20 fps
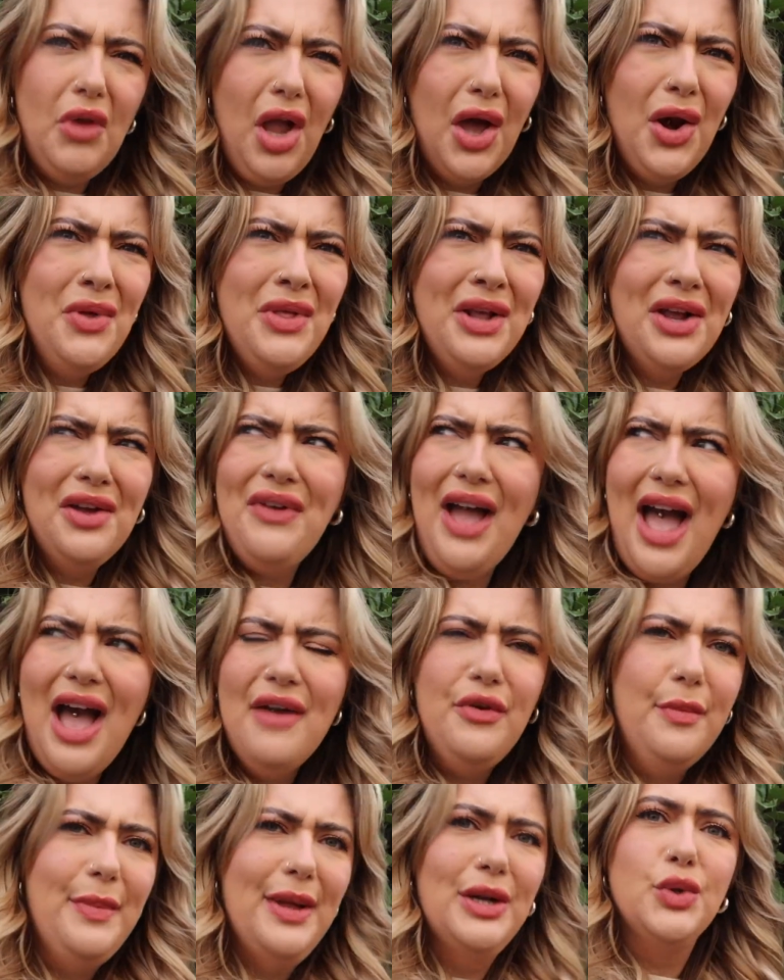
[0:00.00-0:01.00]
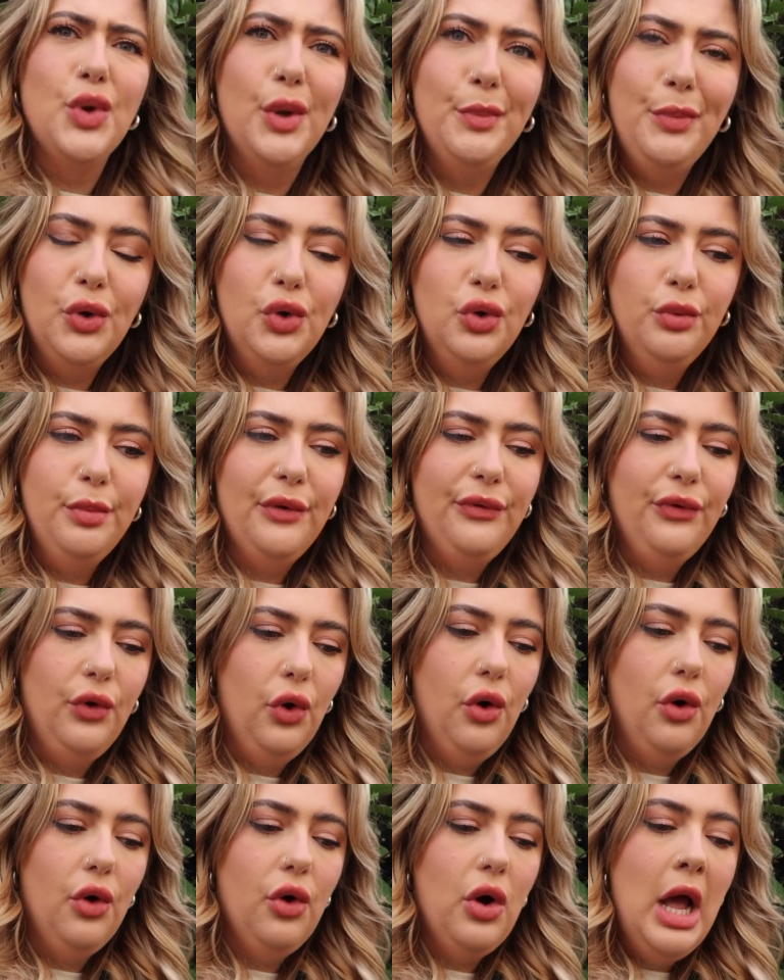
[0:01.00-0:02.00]
I don't think I've ever been to a pool
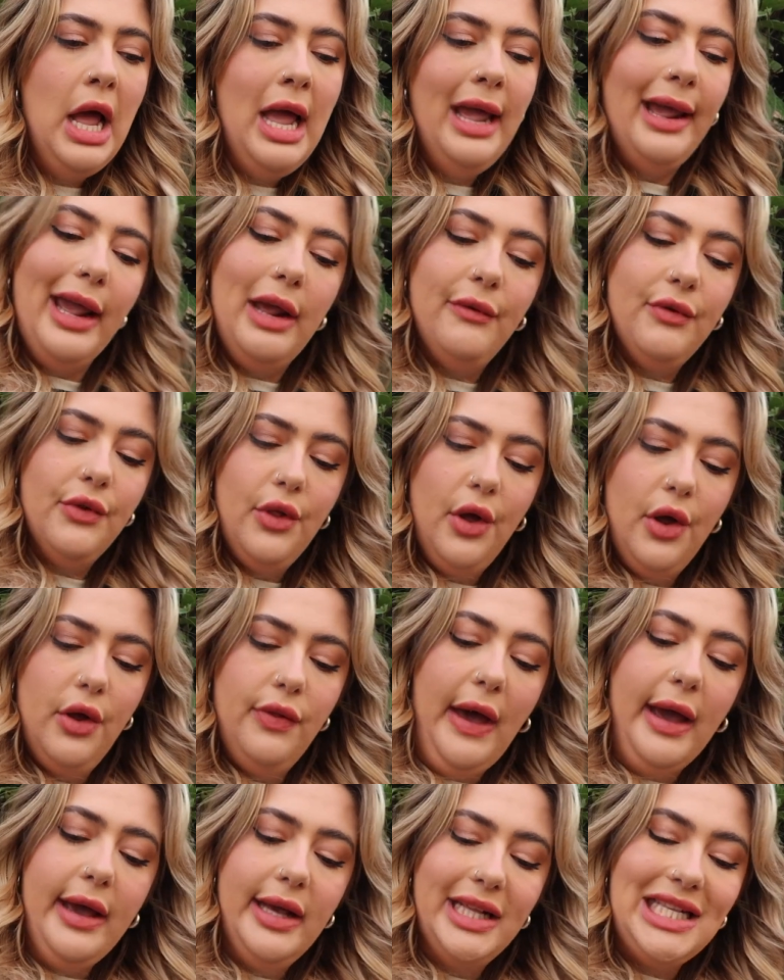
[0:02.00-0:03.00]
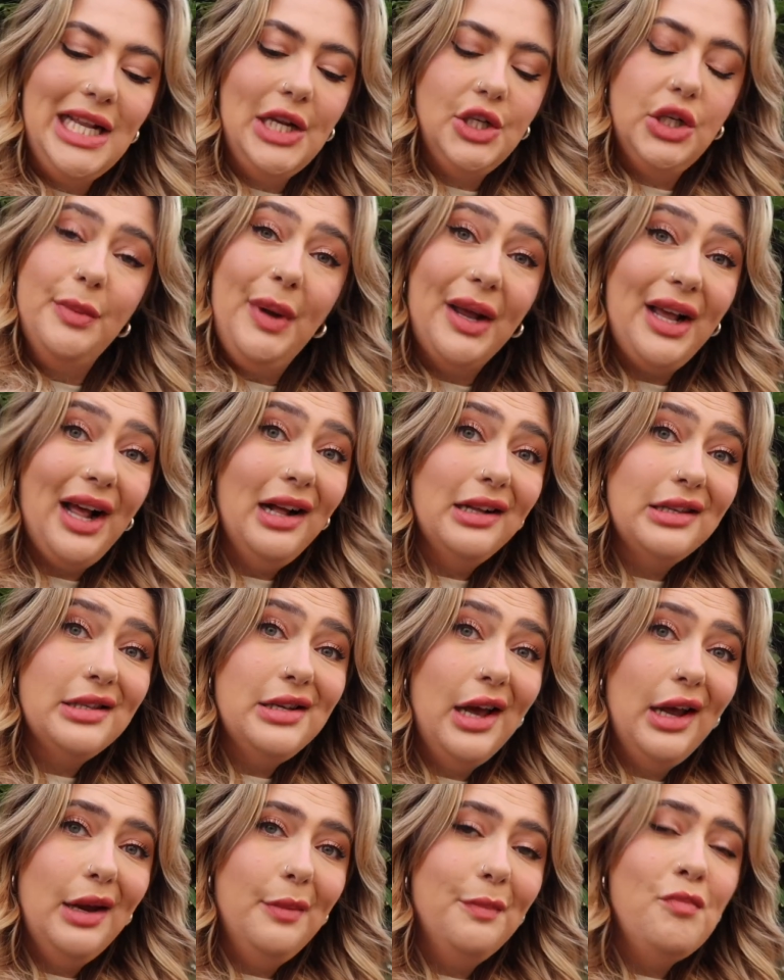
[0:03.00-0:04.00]
before, even though that is literally my cat's
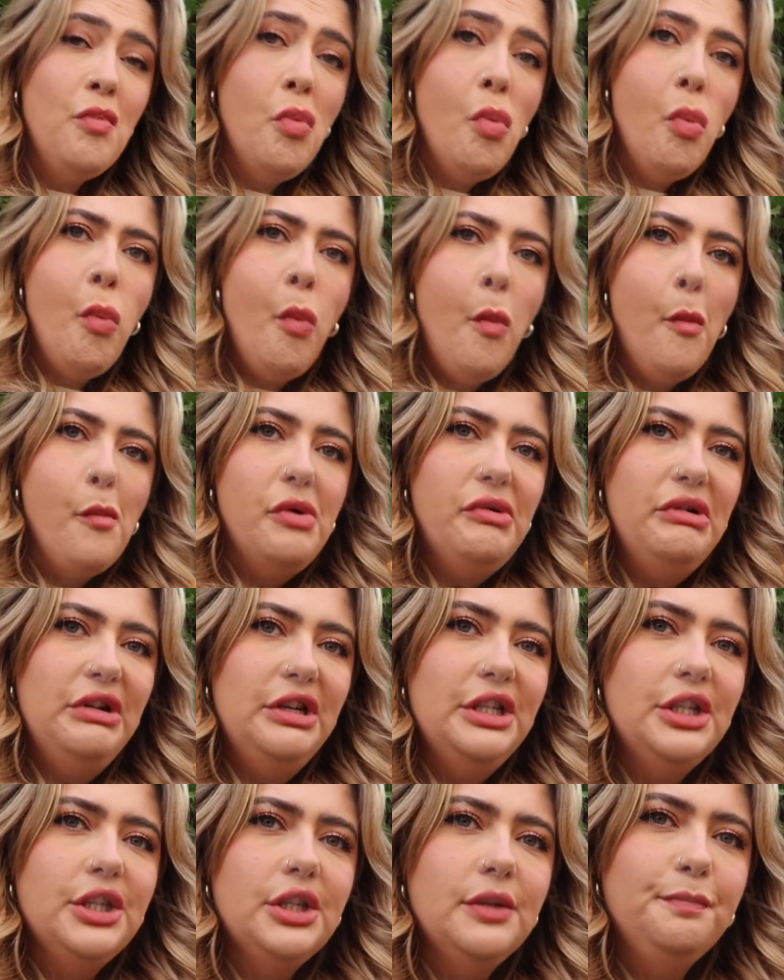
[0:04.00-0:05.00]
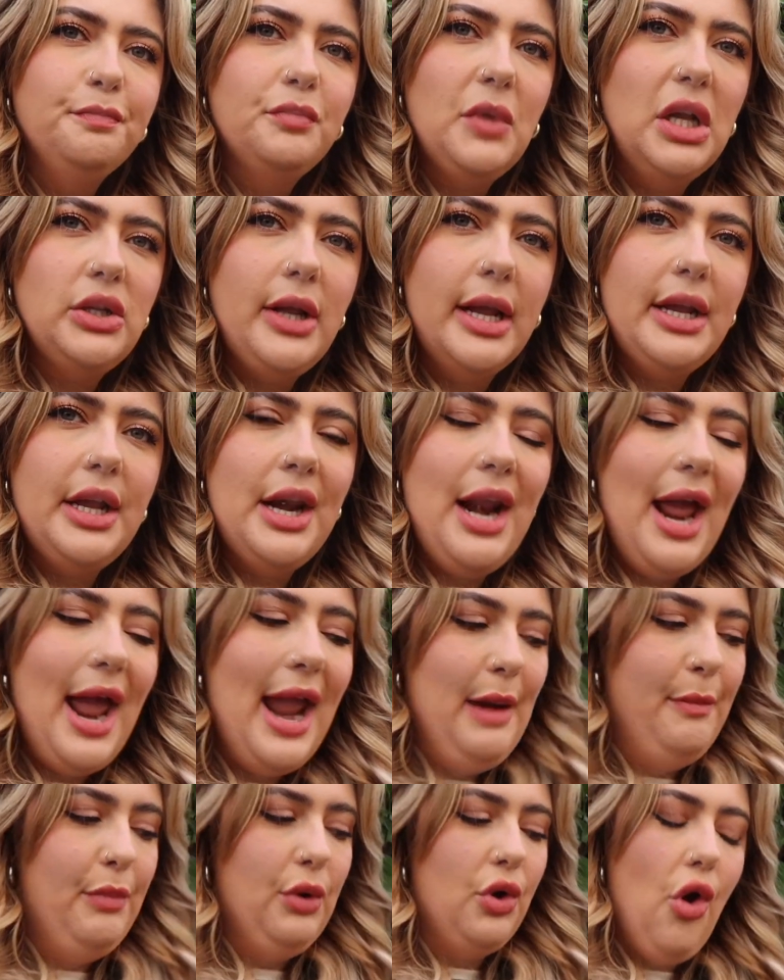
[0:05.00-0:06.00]
name. But this is like an
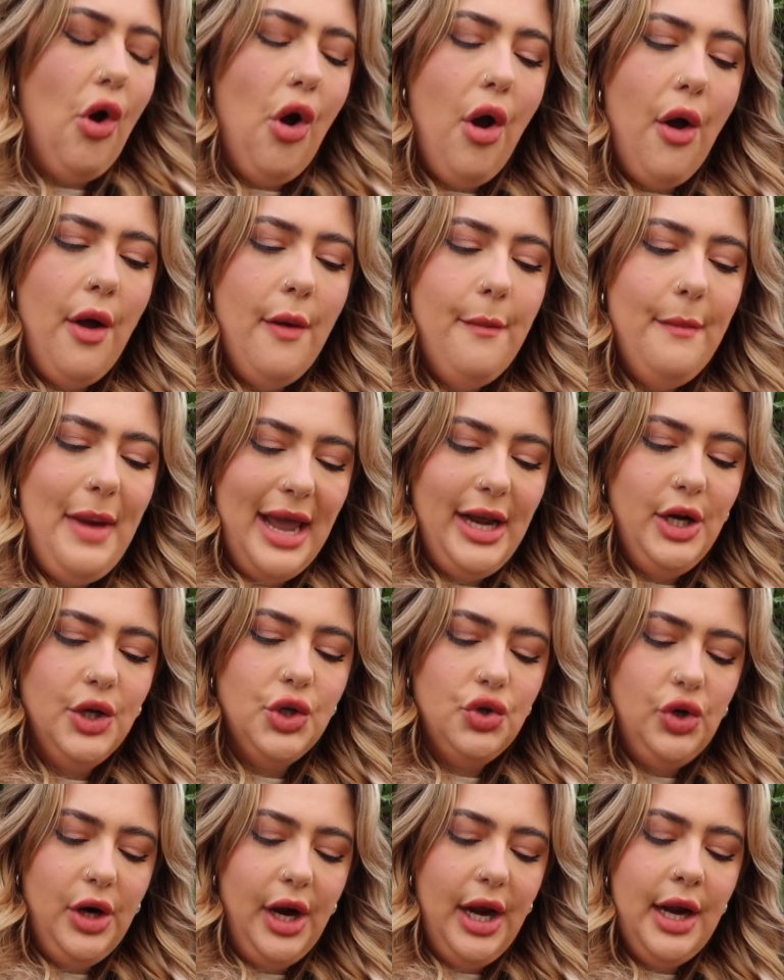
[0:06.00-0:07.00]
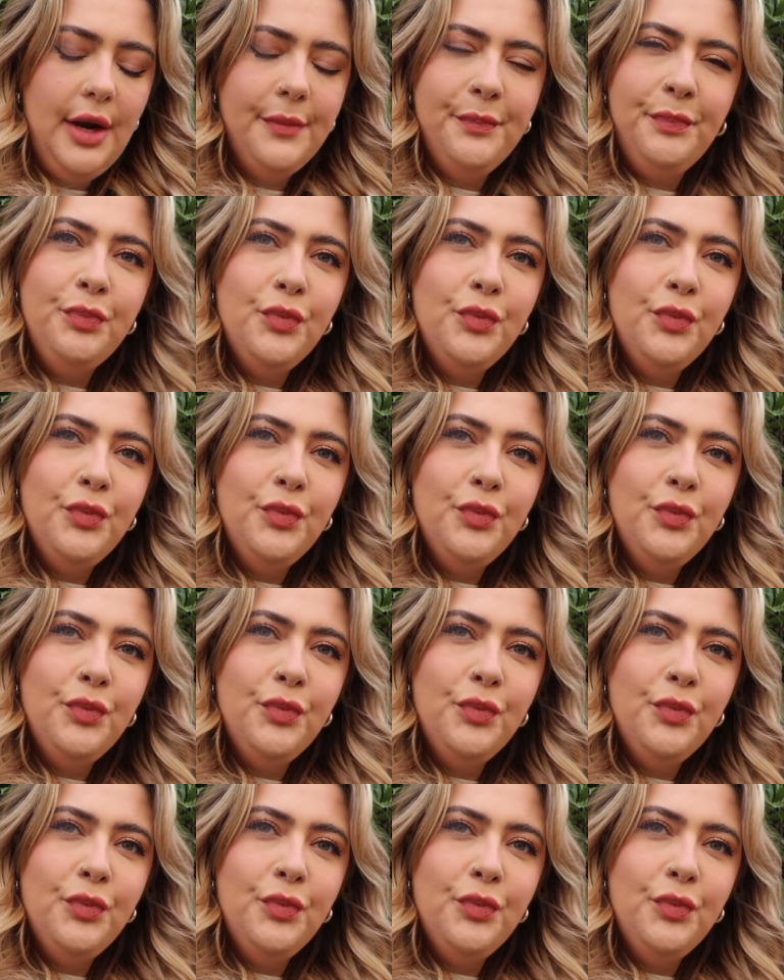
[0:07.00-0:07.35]
apricot pastry.